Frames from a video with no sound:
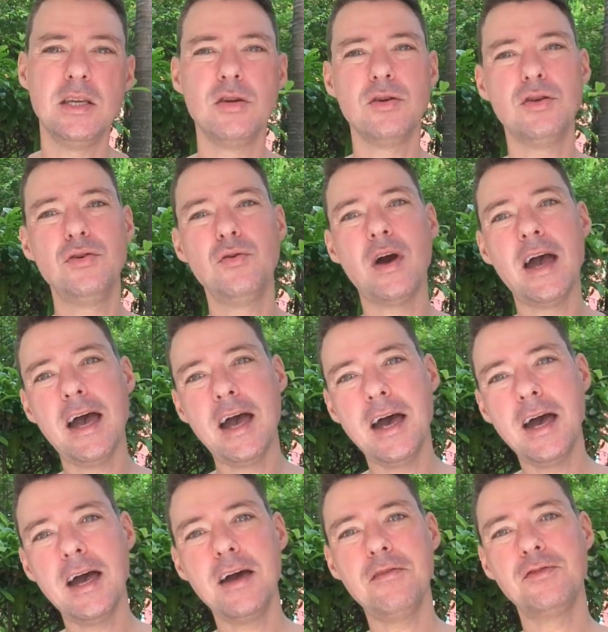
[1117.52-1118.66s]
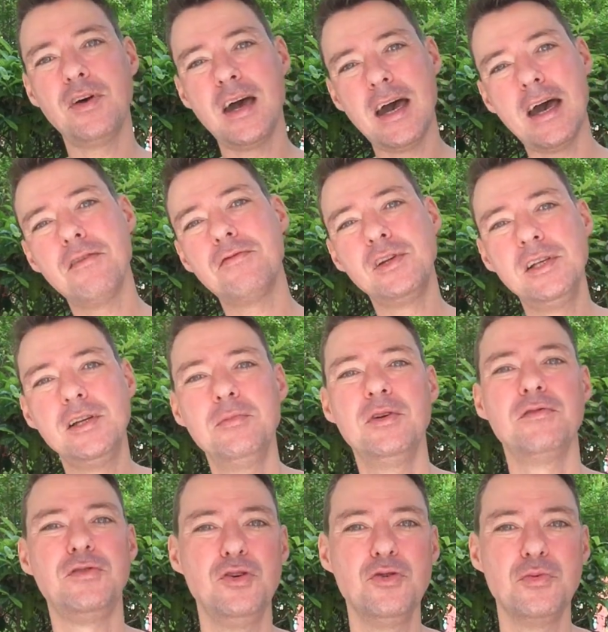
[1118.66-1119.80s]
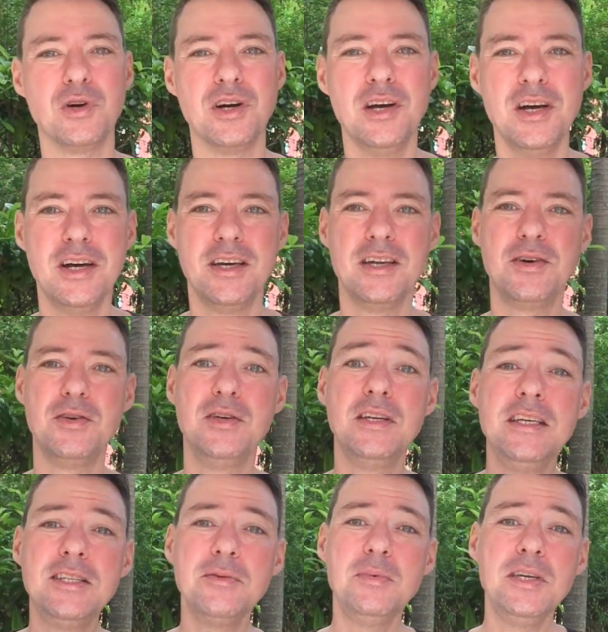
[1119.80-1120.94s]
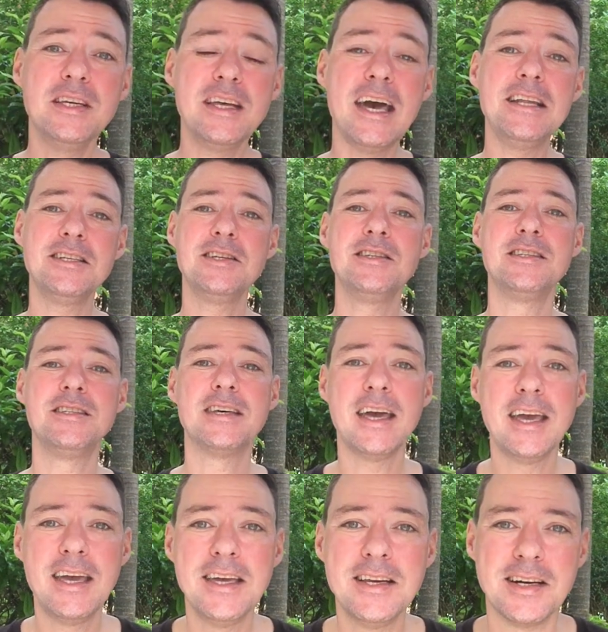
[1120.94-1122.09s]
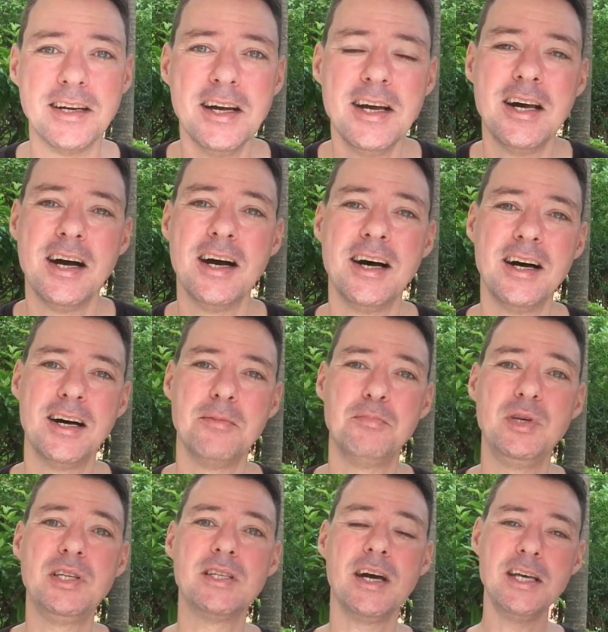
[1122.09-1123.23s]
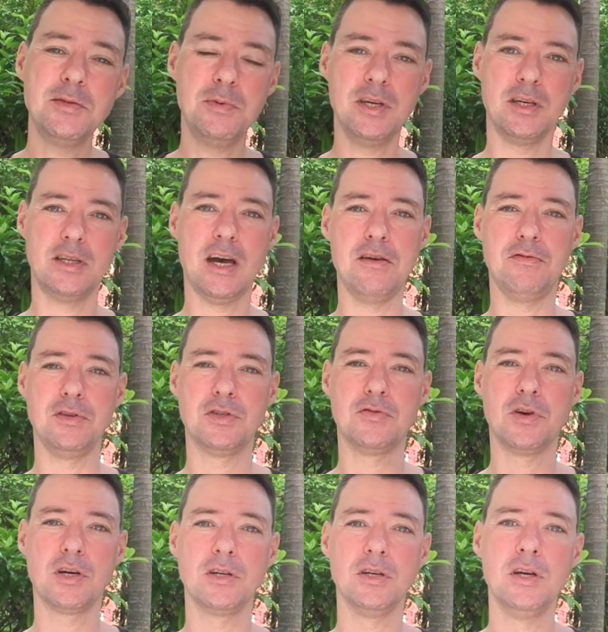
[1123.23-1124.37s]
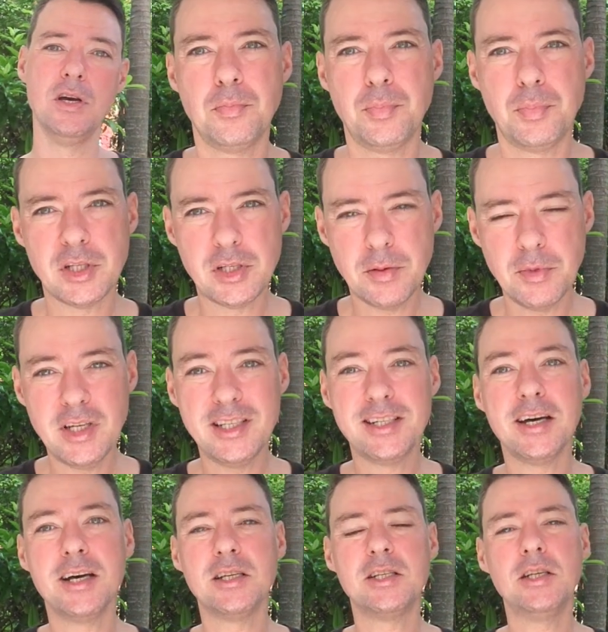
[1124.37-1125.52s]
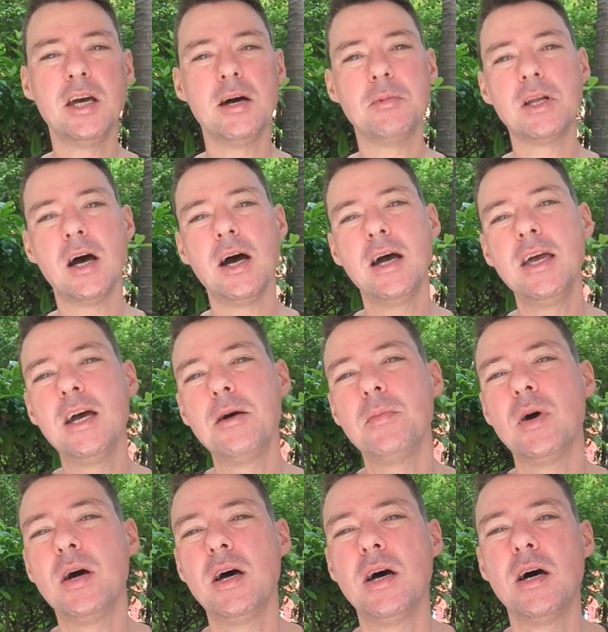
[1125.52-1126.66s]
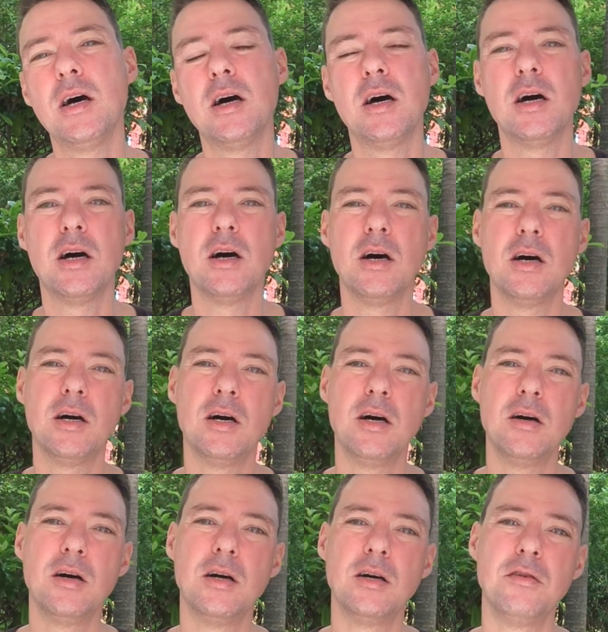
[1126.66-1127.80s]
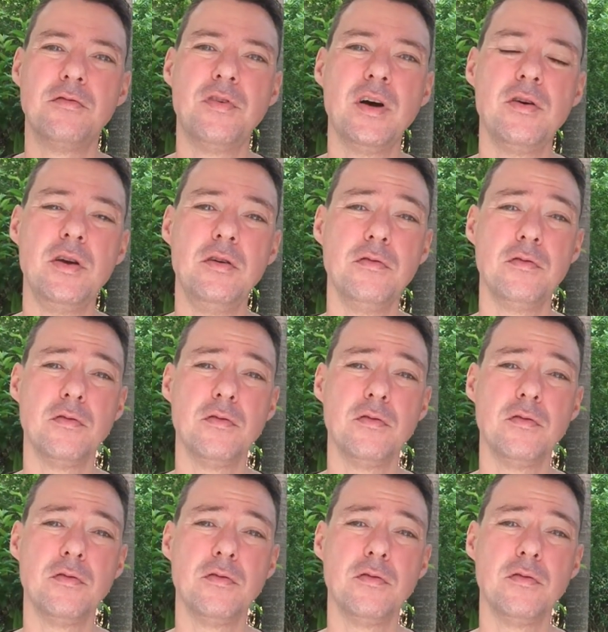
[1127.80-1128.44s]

You have to have a little bit of humor. You know, you need to be an entertainer besides being a diving instructor. But somebody says, yeah, but I am a very